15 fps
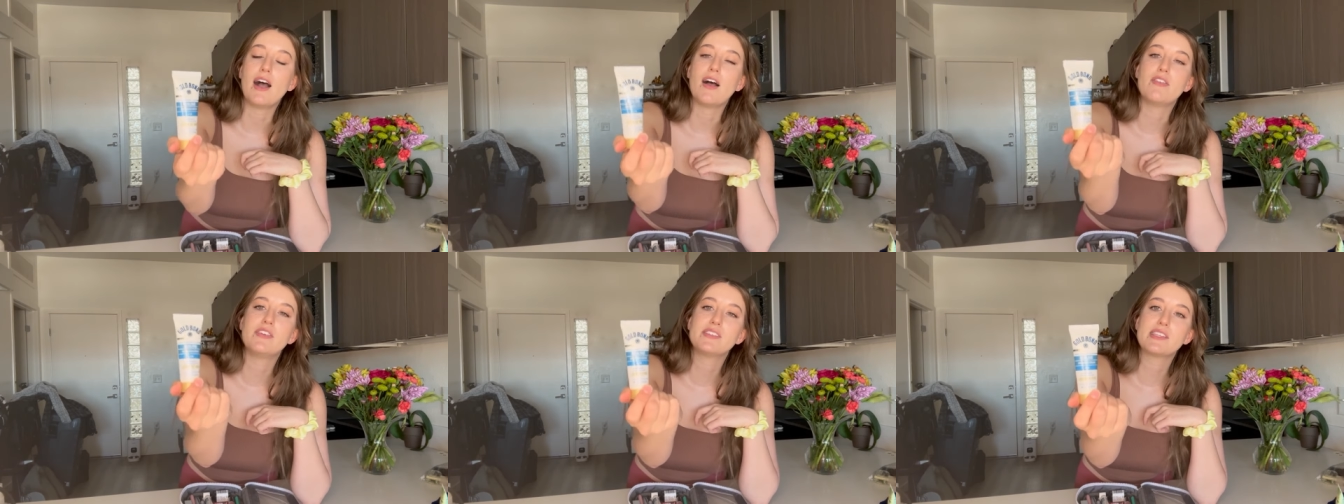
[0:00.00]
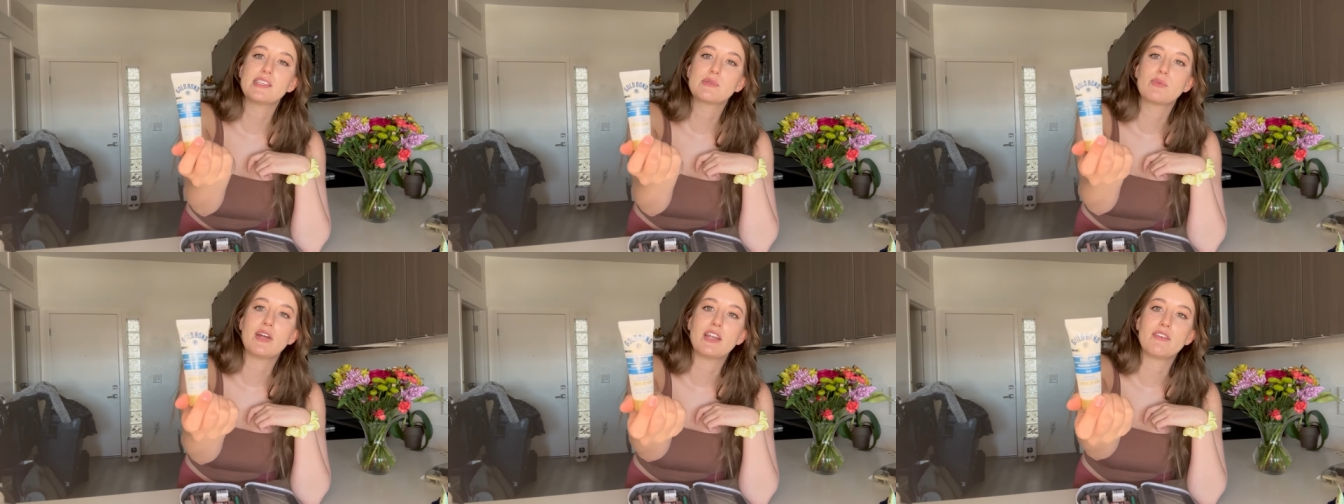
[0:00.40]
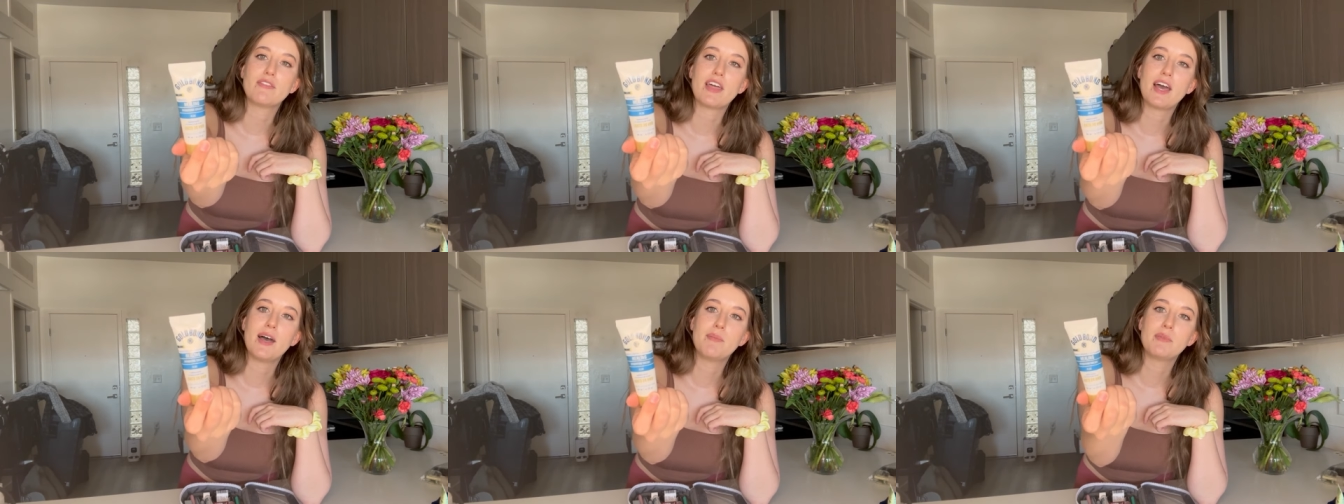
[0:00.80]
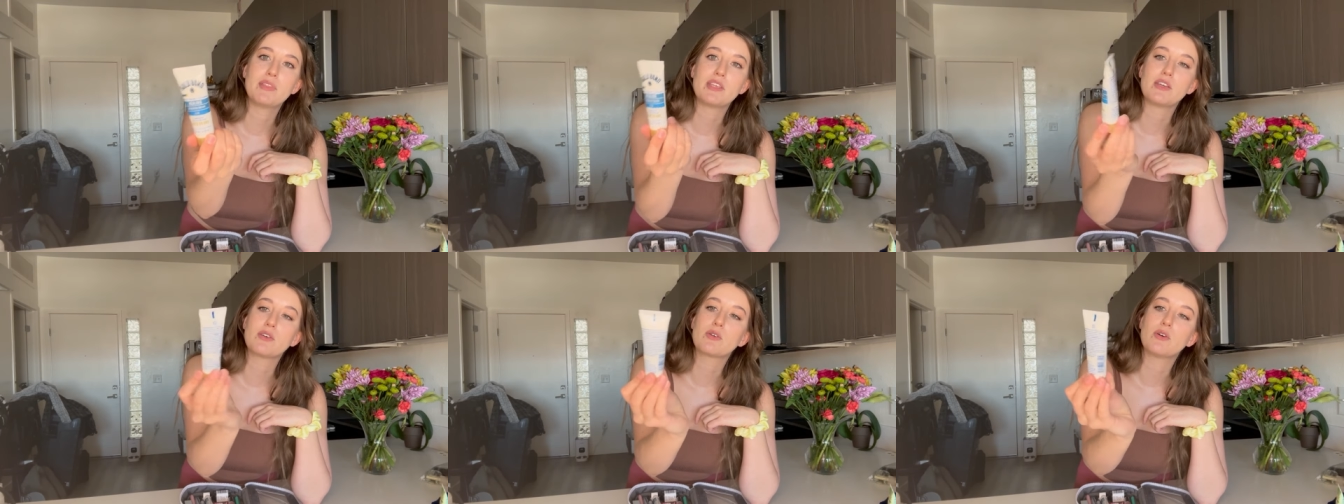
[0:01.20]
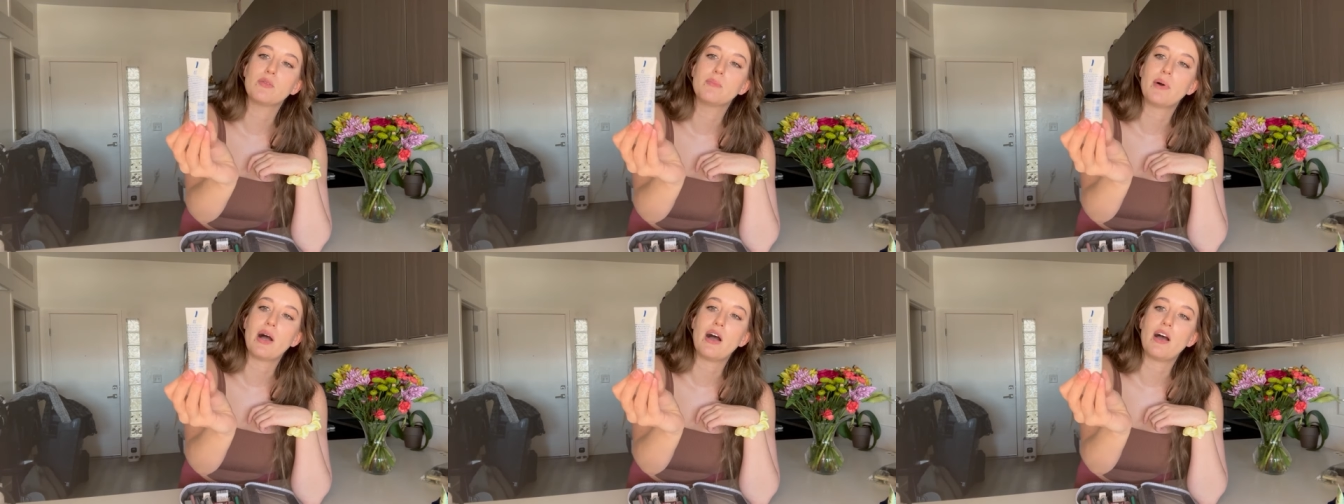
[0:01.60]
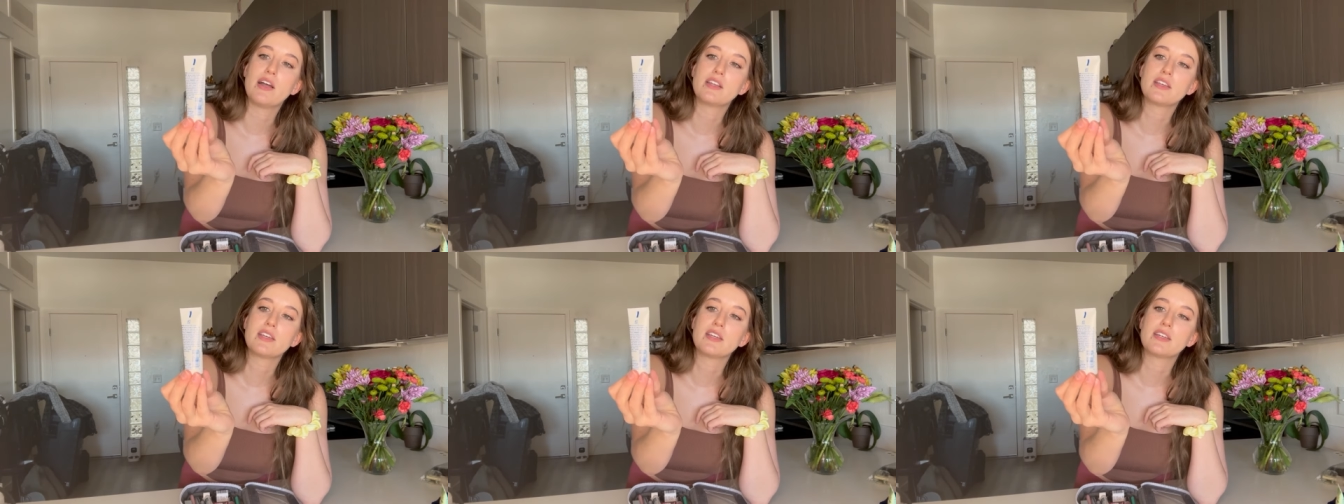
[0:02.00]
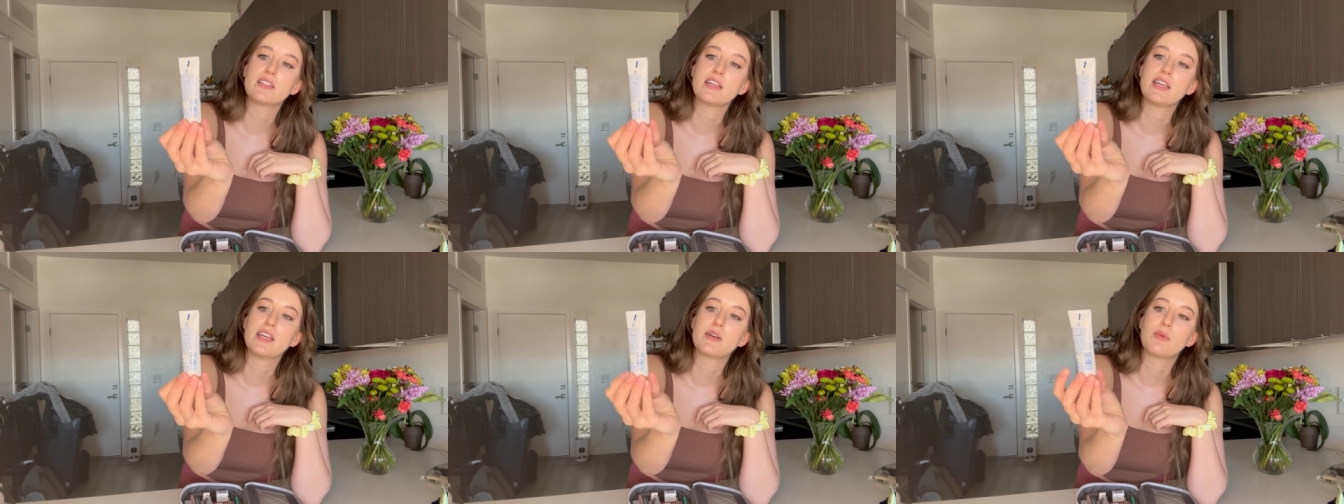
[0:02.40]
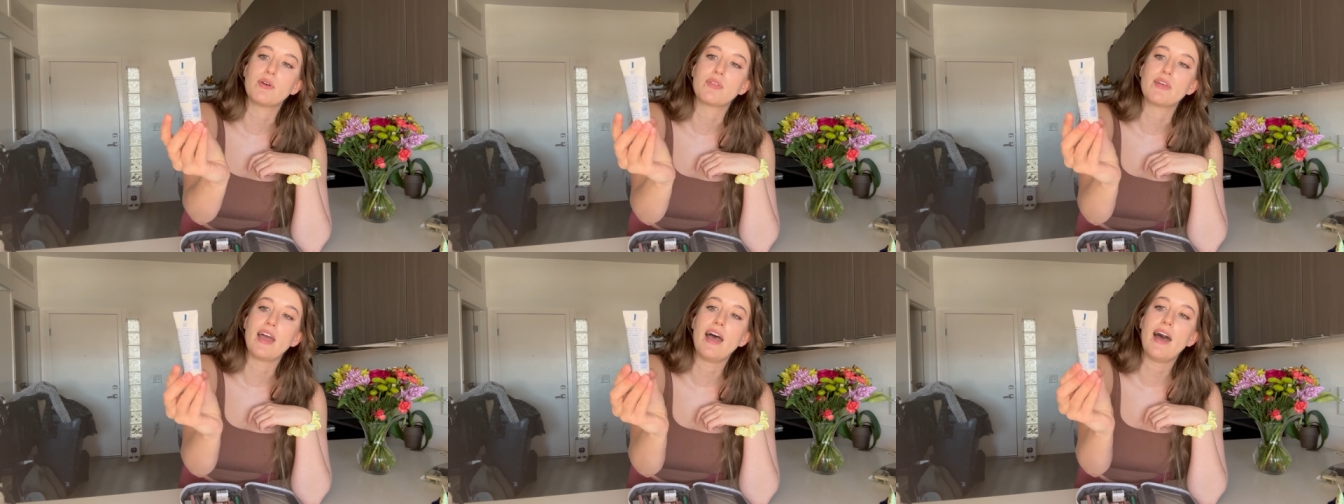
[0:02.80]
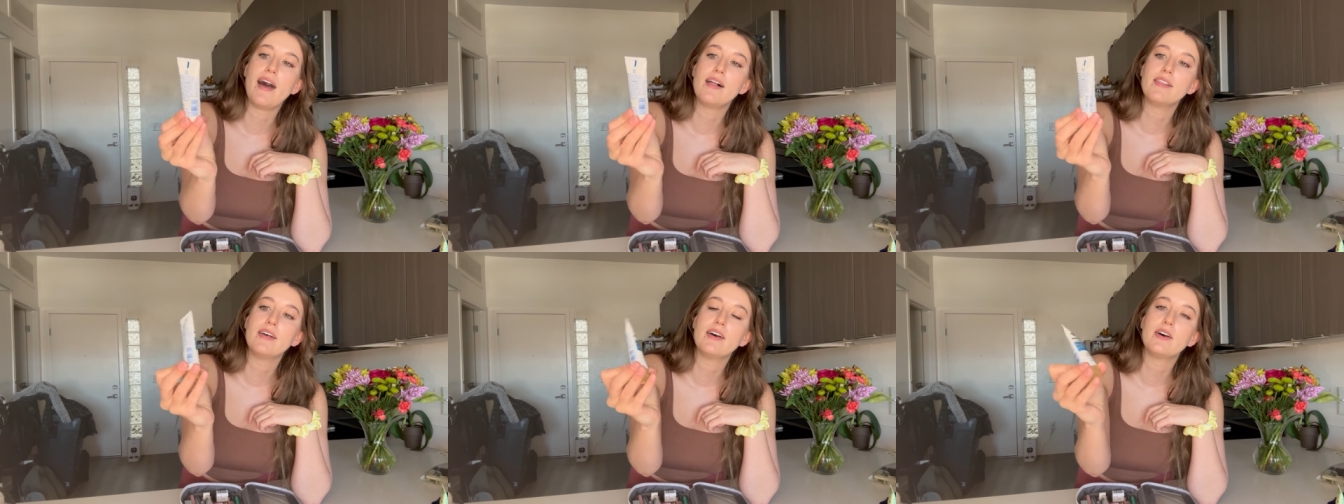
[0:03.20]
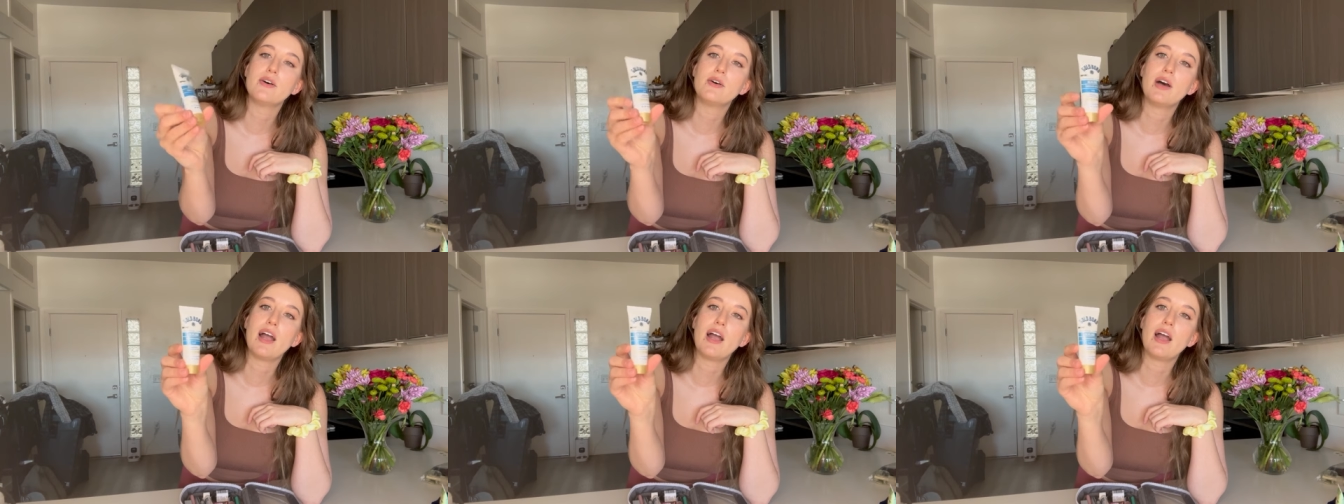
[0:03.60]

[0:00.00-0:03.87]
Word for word: This is one of them, the Gold Bond Healing with Aloe.